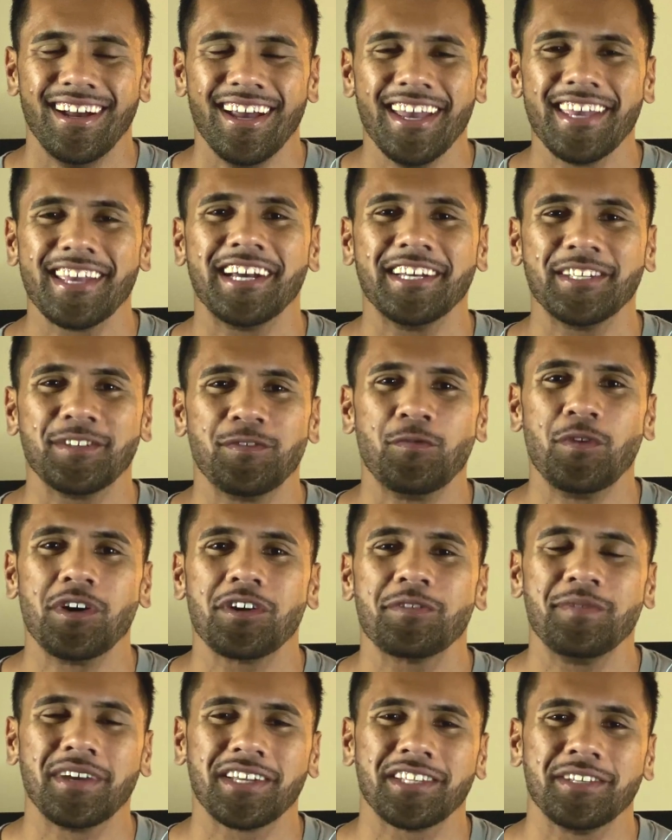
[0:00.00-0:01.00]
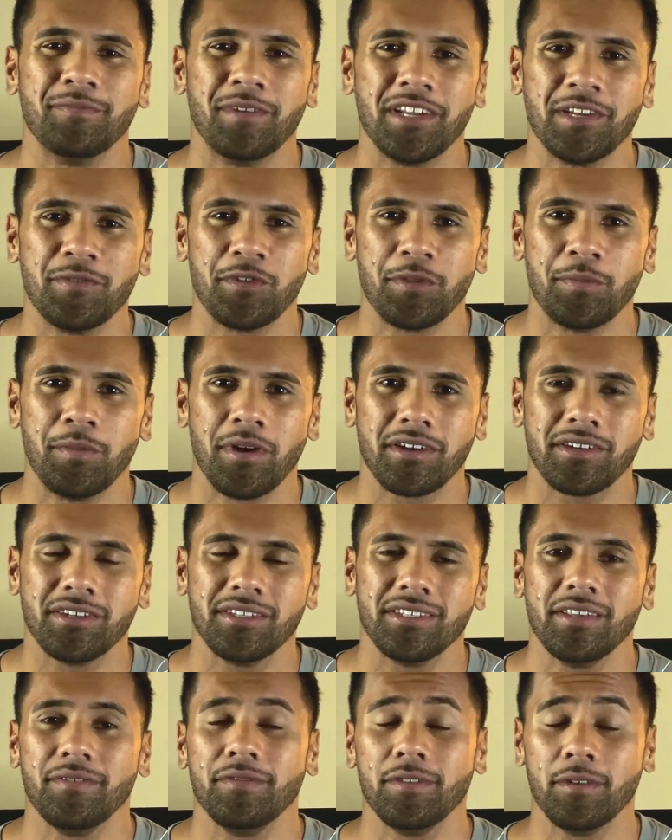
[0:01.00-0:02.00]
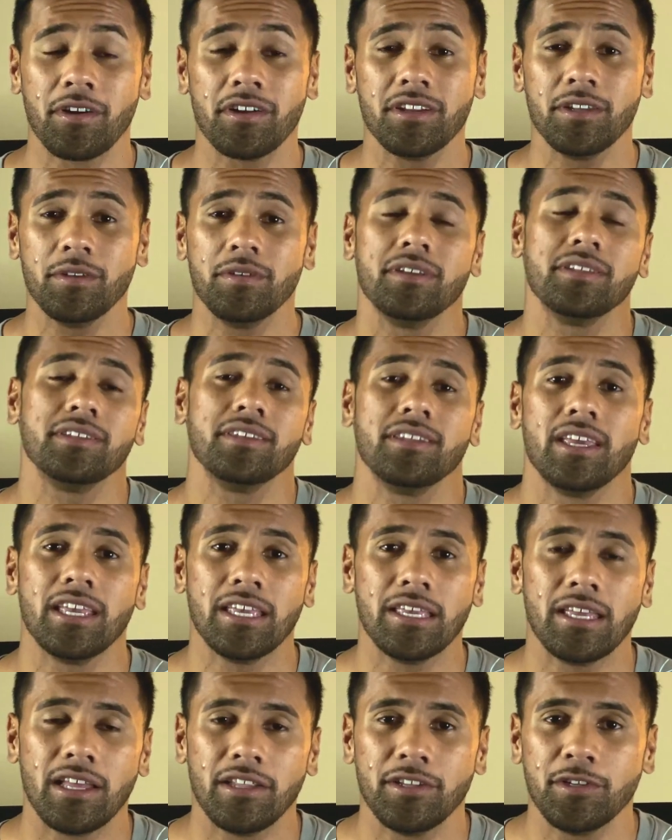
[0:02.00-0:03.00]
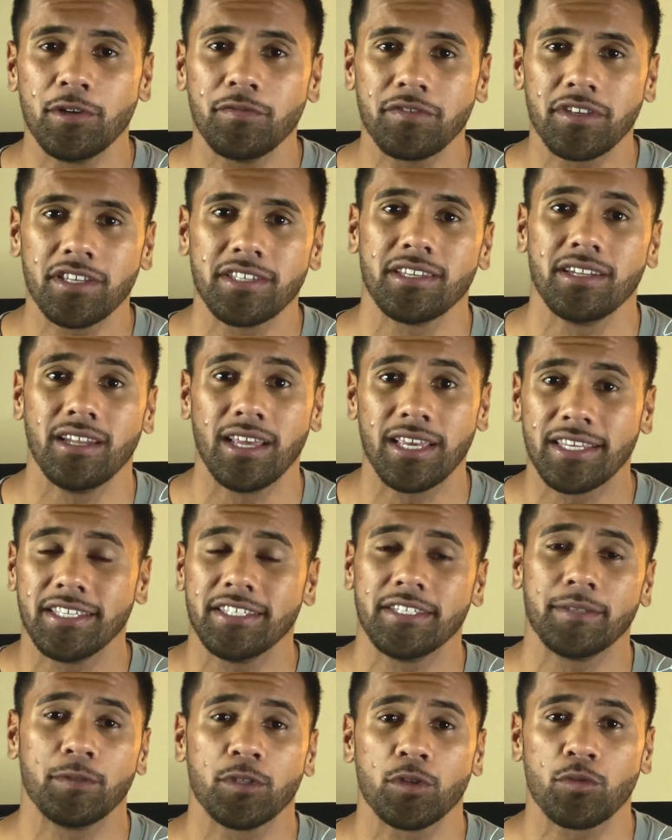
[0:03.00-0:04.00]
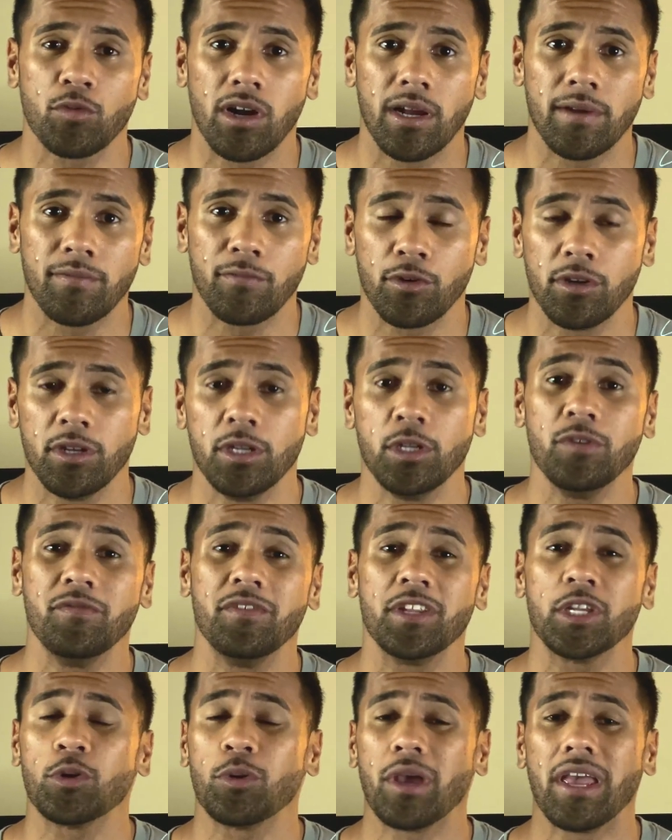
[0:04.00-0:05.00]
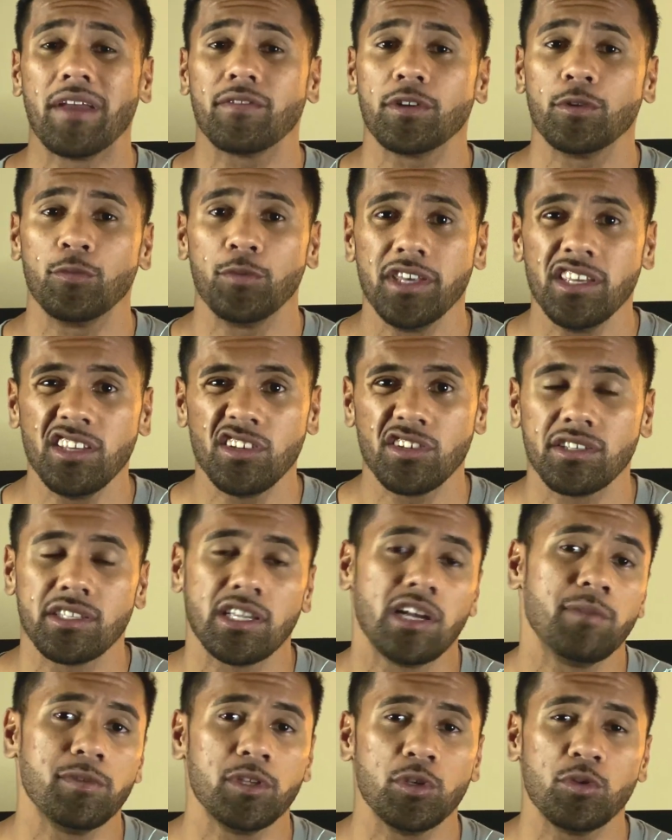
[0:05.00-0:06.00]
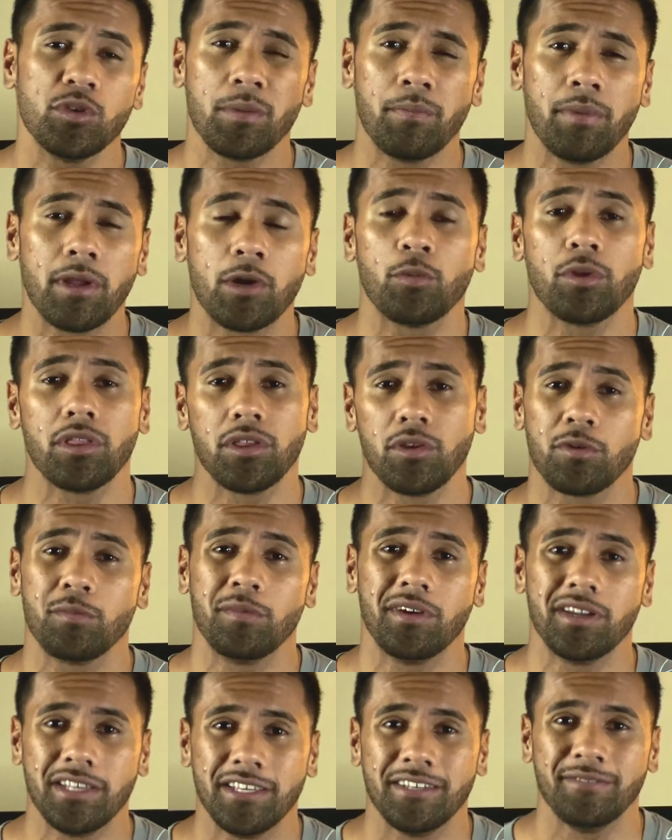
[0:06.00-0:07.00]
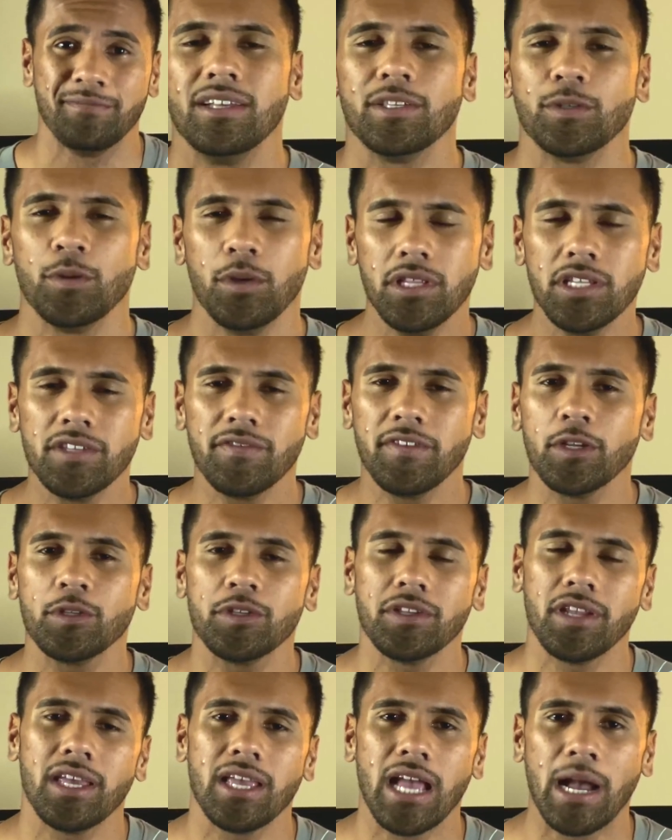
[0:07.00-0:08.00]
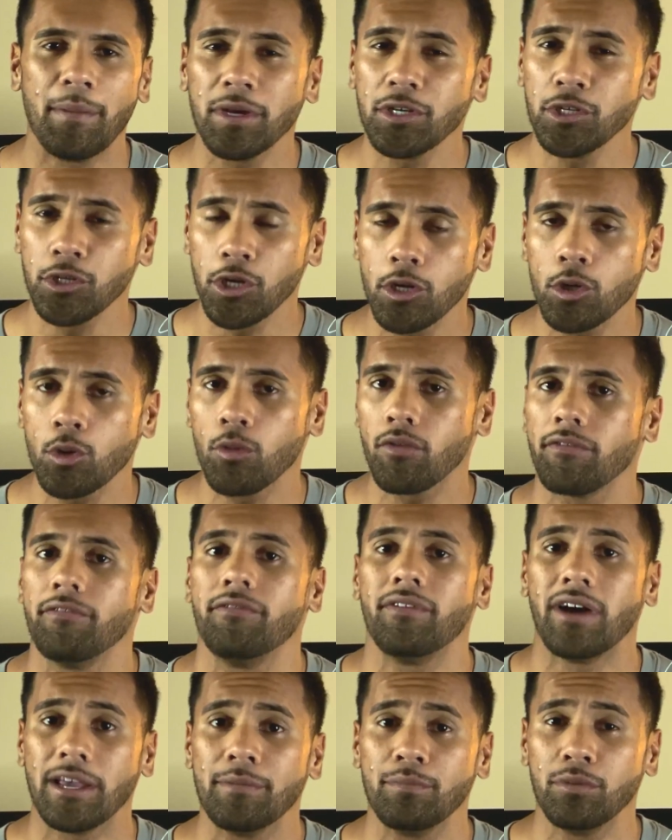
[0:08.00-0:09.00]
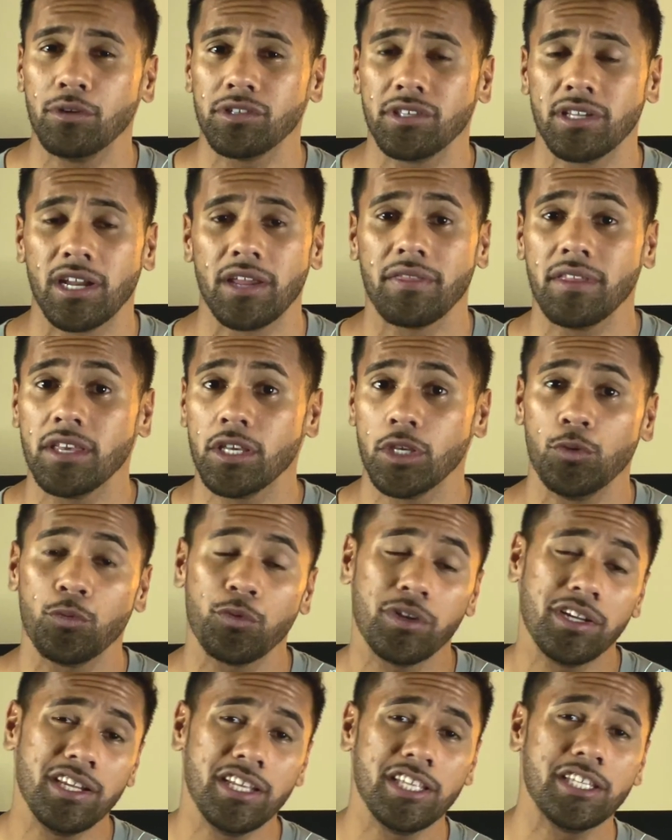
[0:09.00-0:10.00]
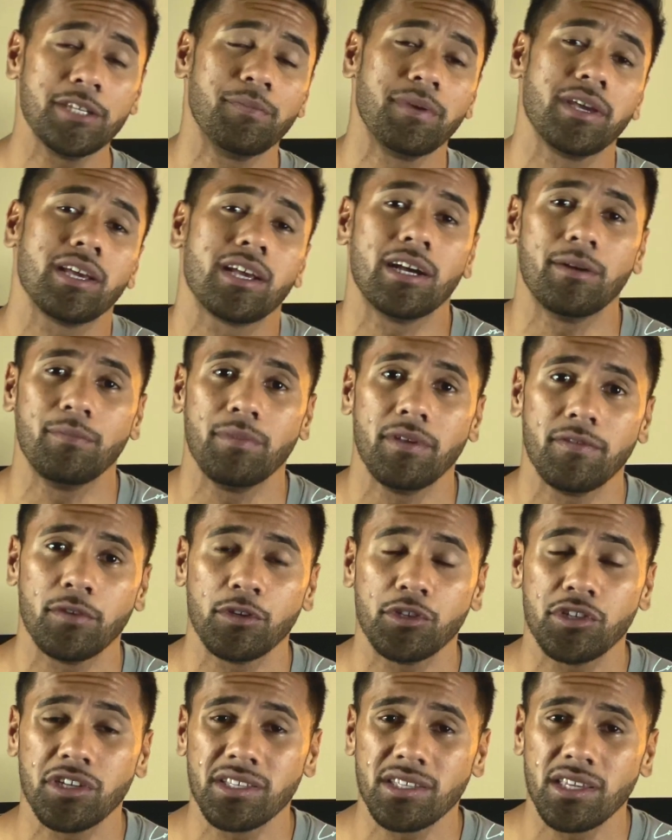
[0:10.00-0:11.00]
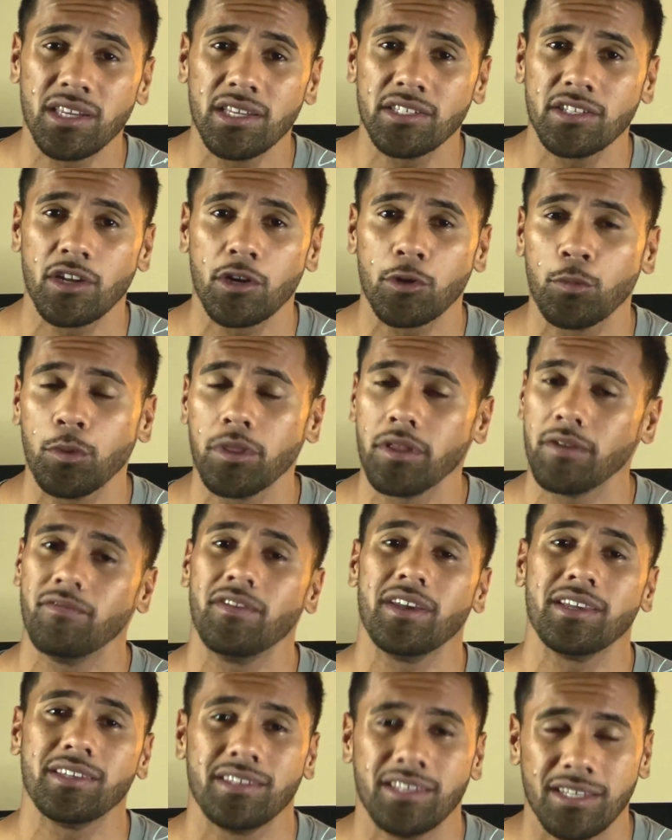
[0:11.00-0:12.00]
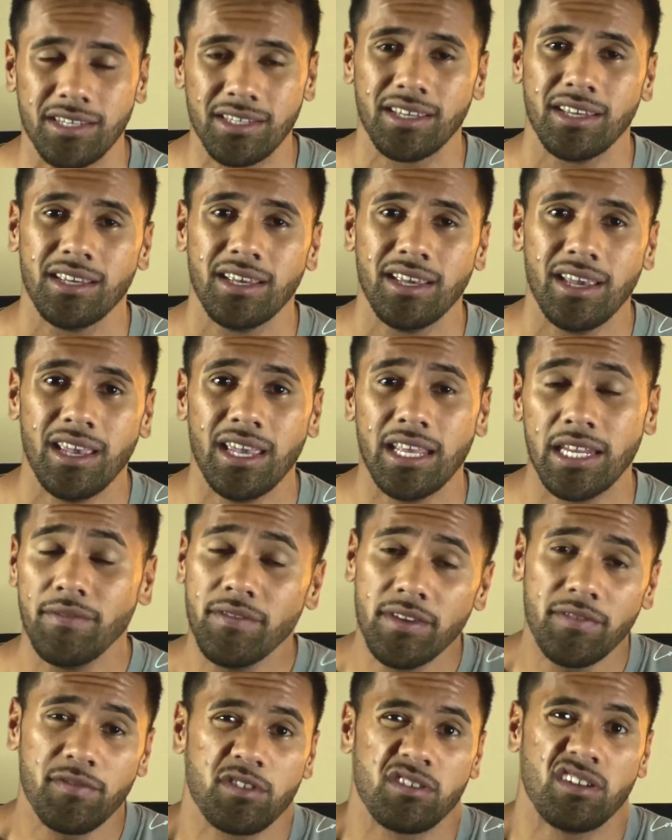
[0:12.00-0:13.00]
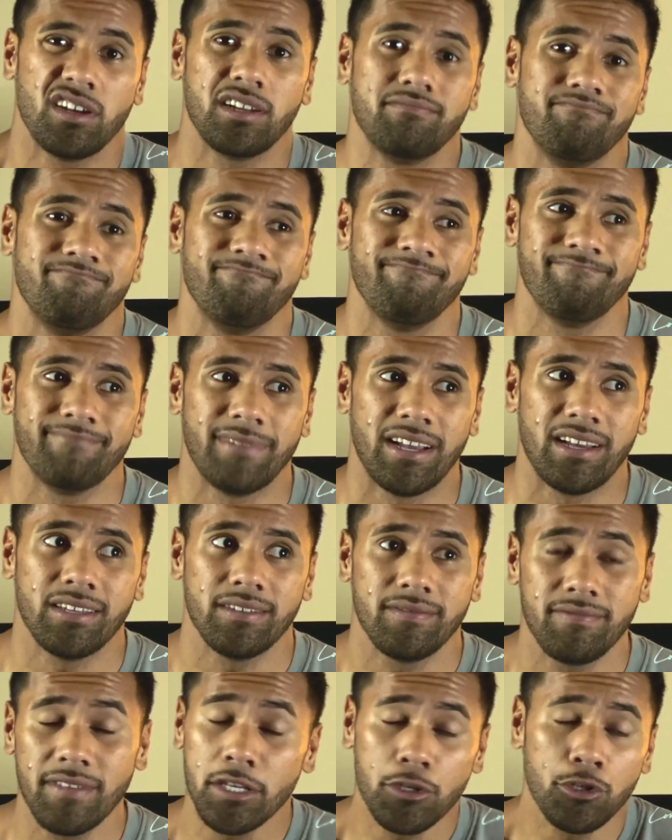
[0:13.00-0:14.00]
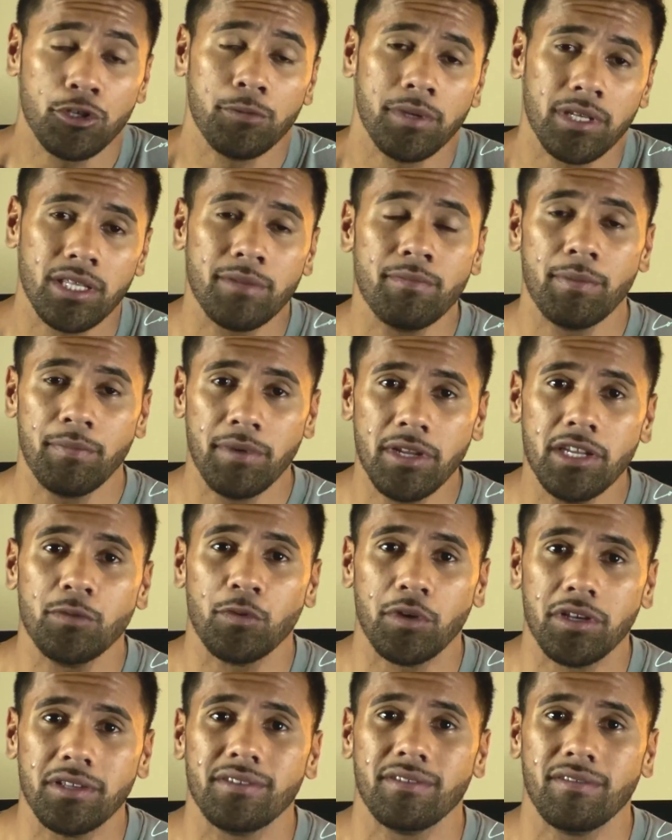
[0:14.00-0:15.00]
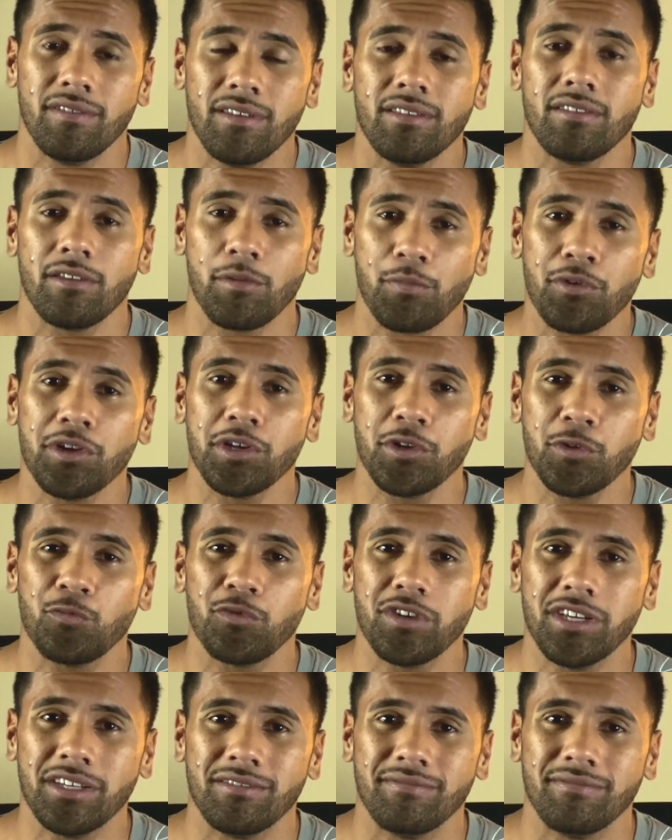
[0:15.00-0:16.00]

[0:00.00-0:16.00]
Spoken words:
Hey guys, welcome back to Money with Marcus. If you are new here today, don't forget to like and subscribe for a new video every week, just helping you get better with your money. So in this video today, I'm actually going to go over 5 books that I think you really need to pick up if you're just getting started with investing. And even if you're not, I think you should pick them up anyways. They're a pretty good read.